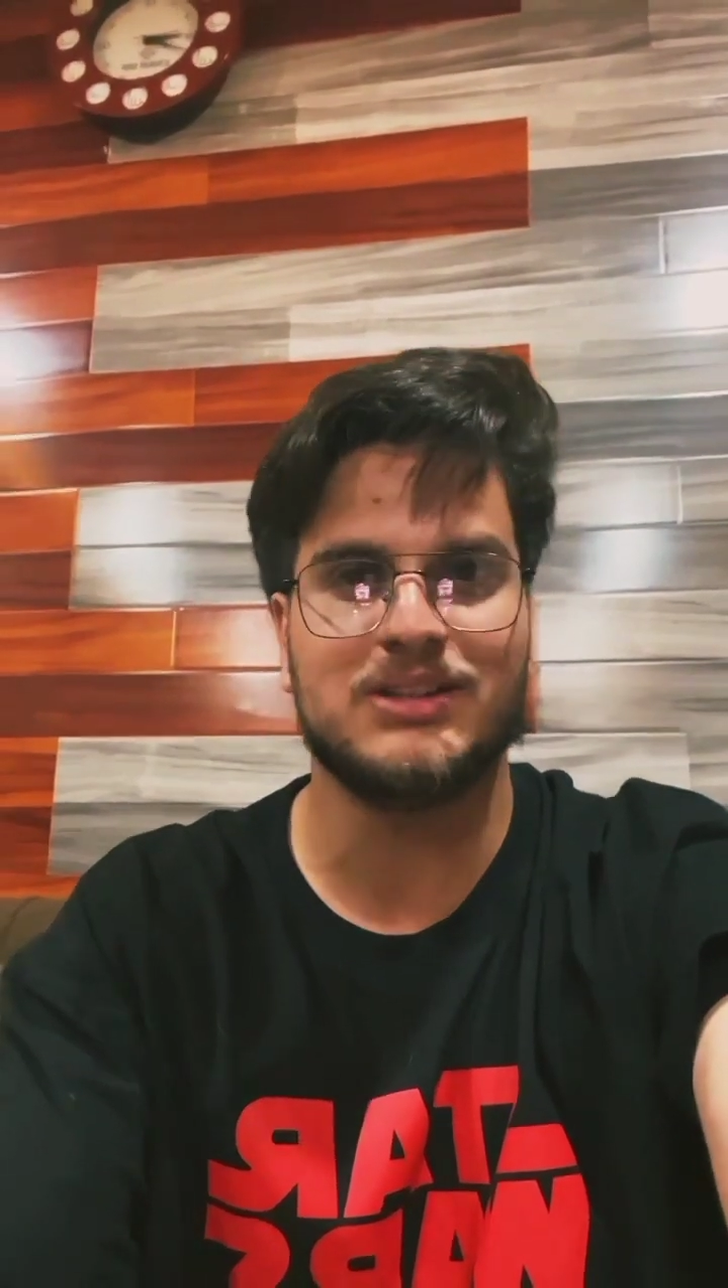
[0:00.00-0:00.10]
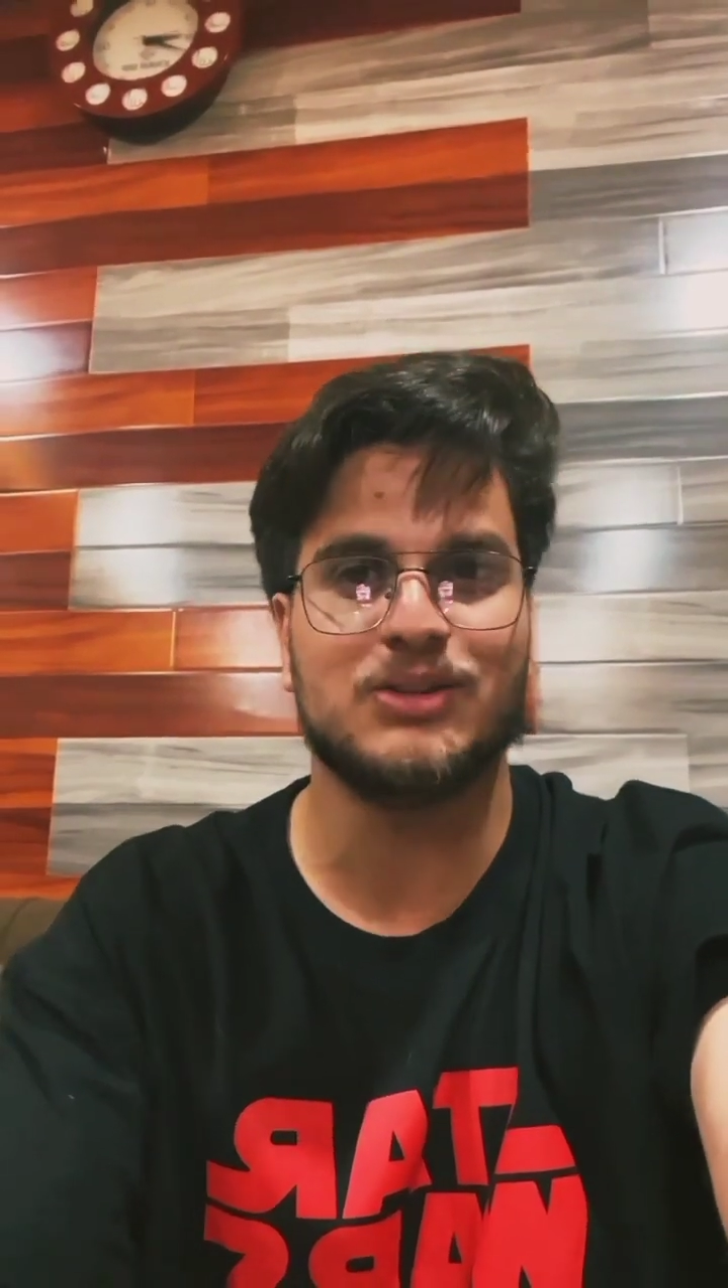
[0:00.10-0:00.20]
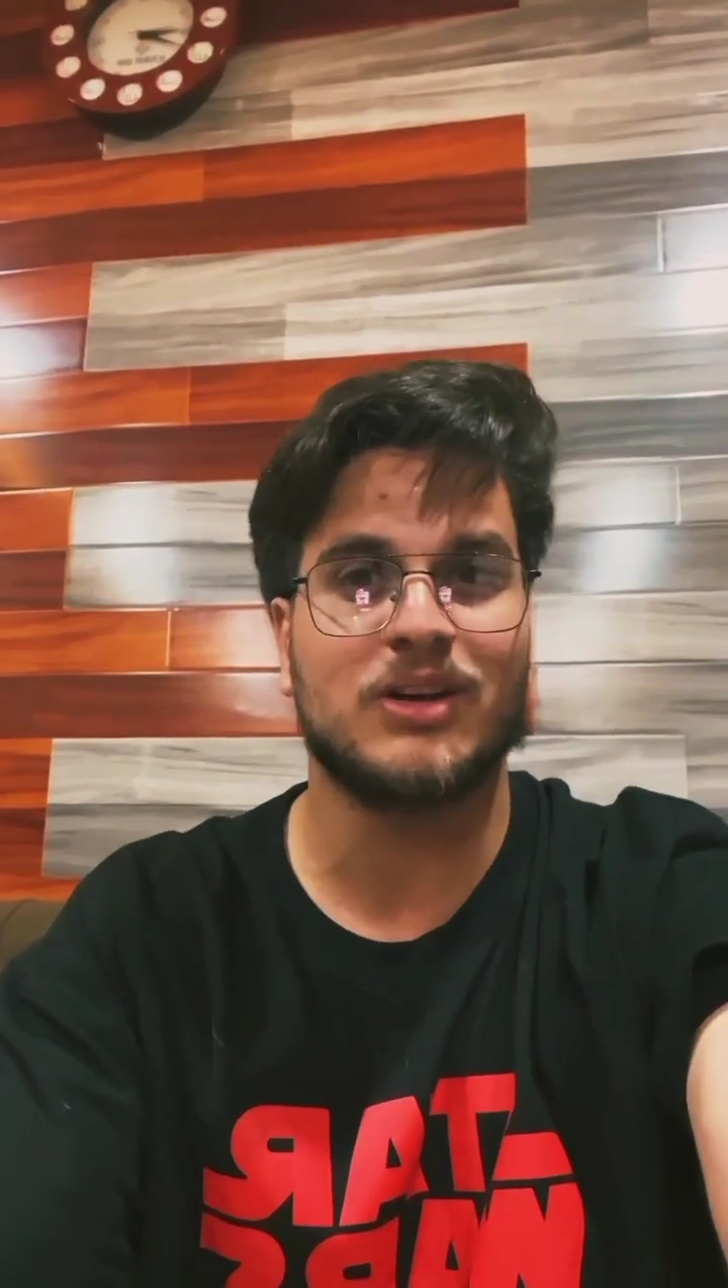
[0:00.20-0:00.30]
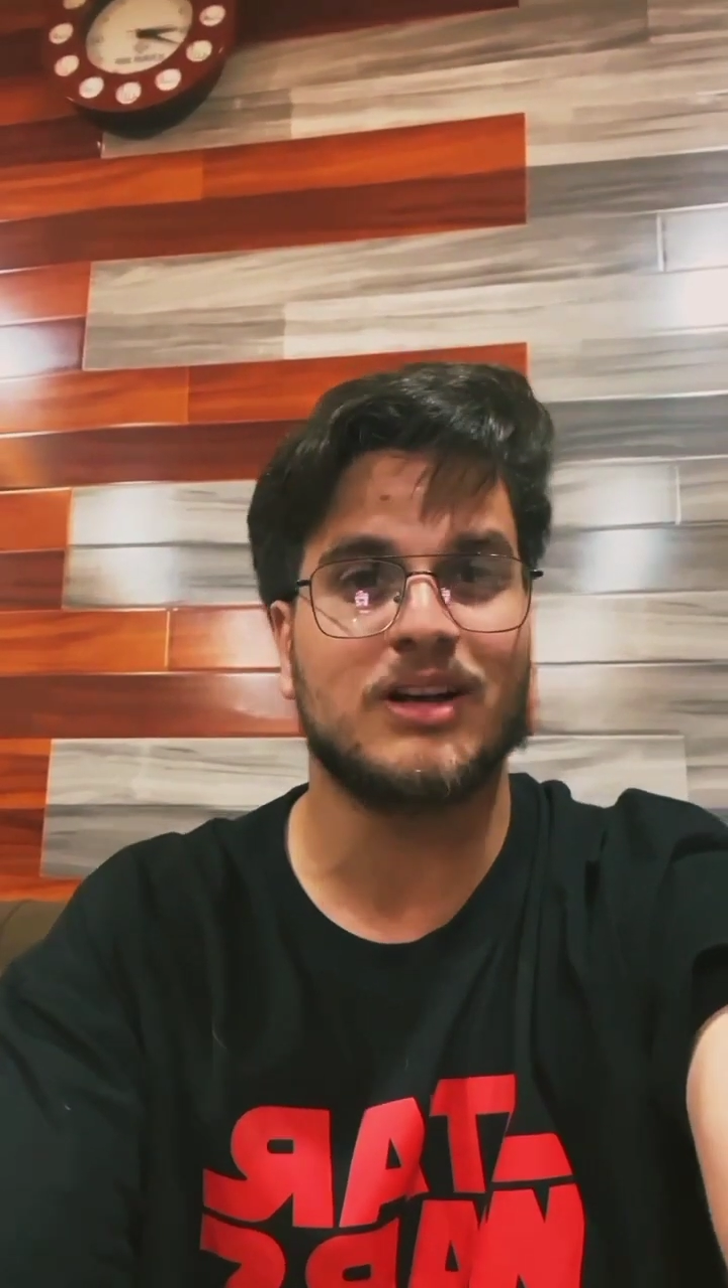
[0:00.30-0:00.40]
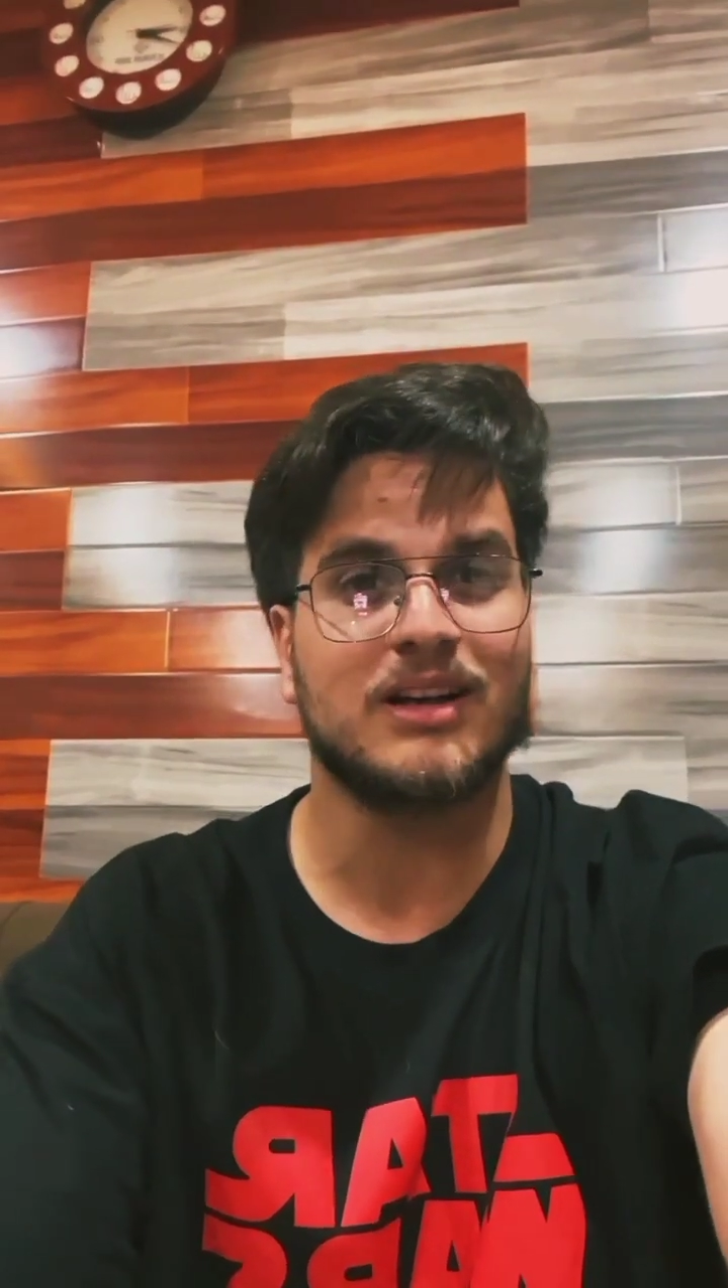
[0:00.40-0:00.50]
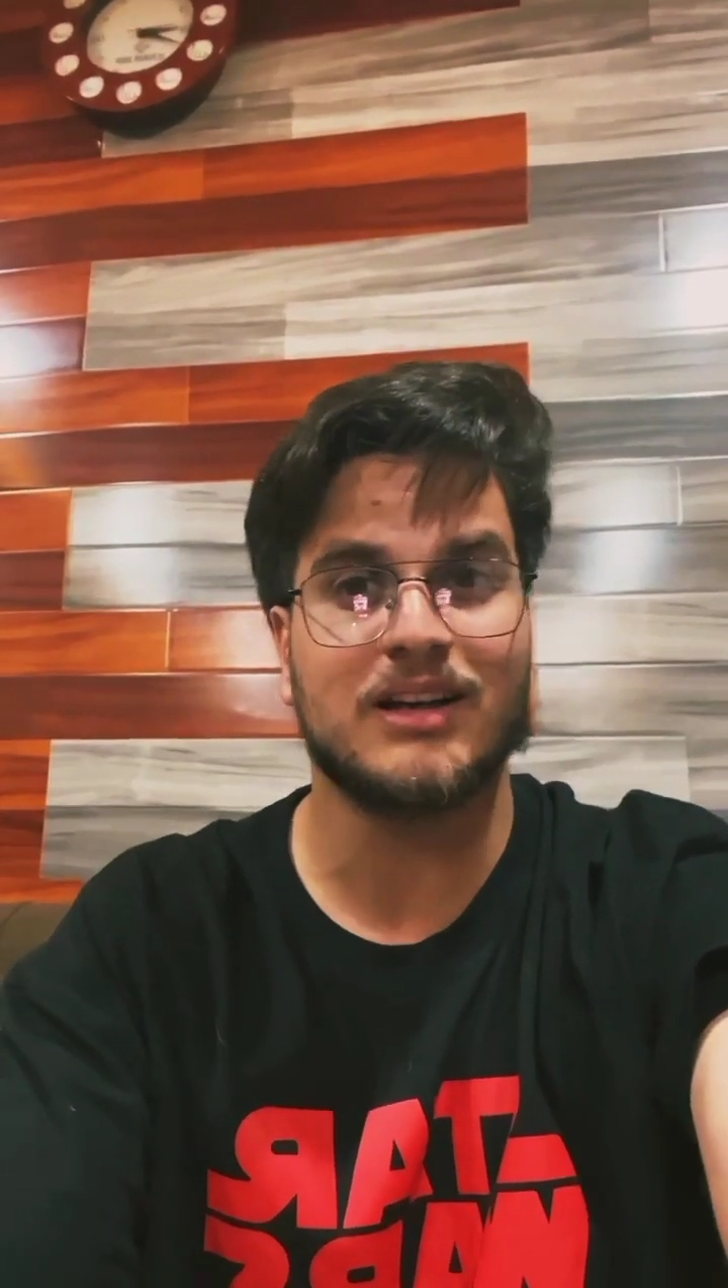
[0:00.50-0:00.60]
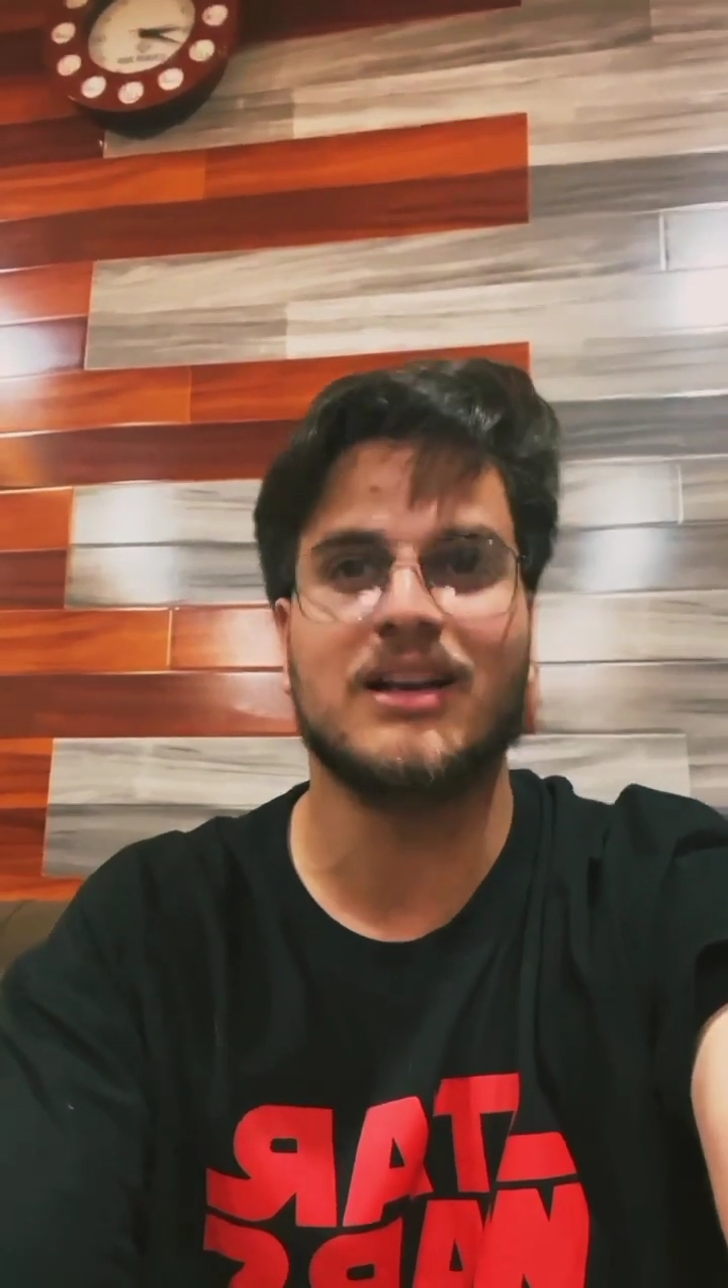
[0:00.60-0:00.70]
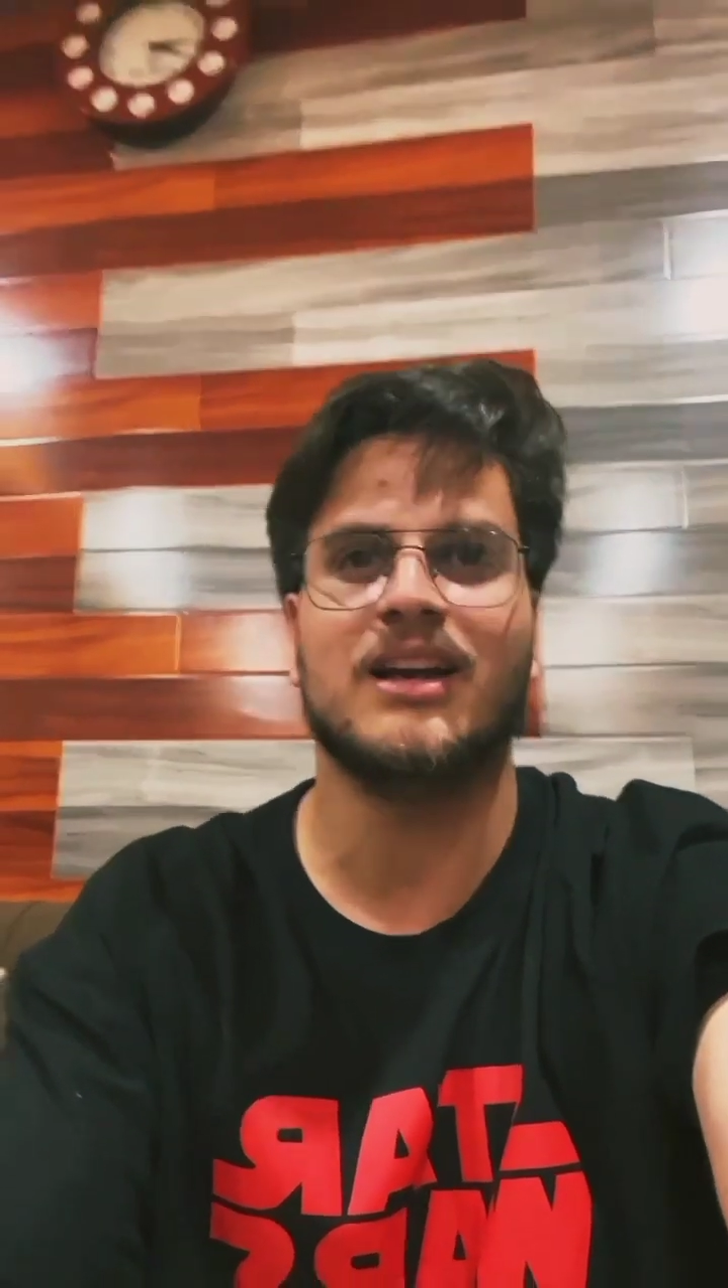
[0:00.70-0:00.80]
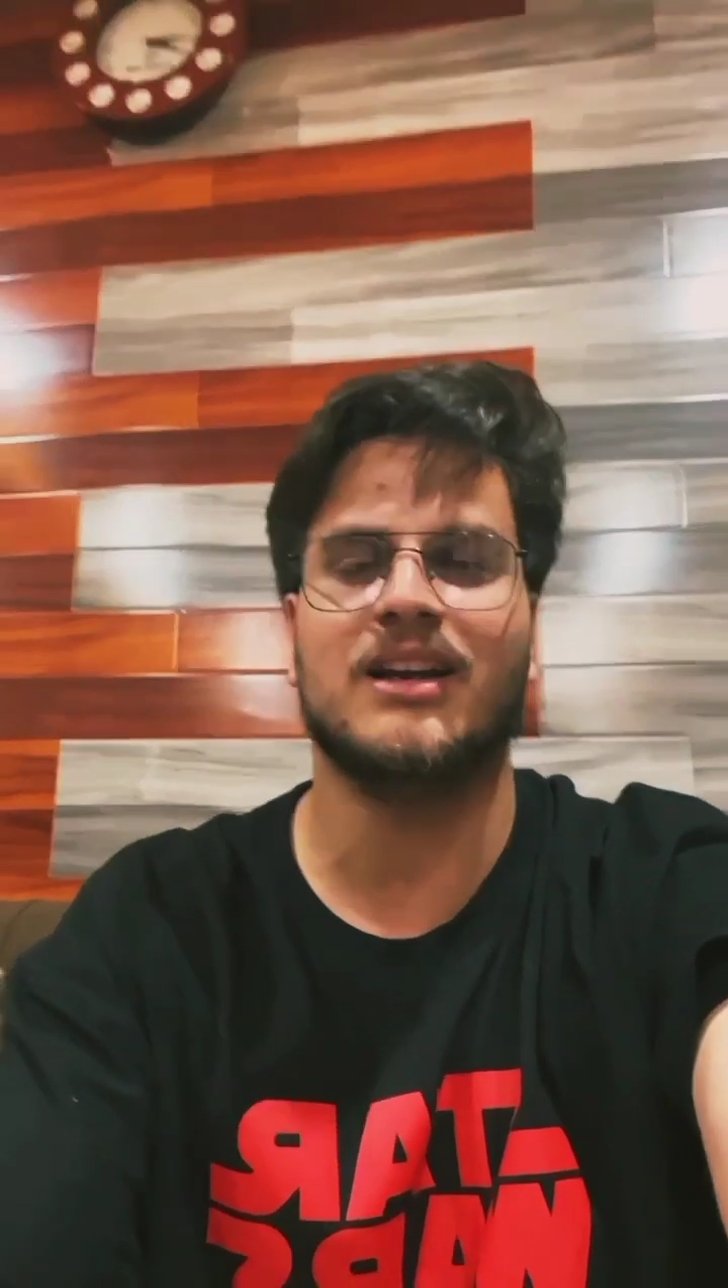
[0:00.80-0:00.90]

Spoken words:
you are not earning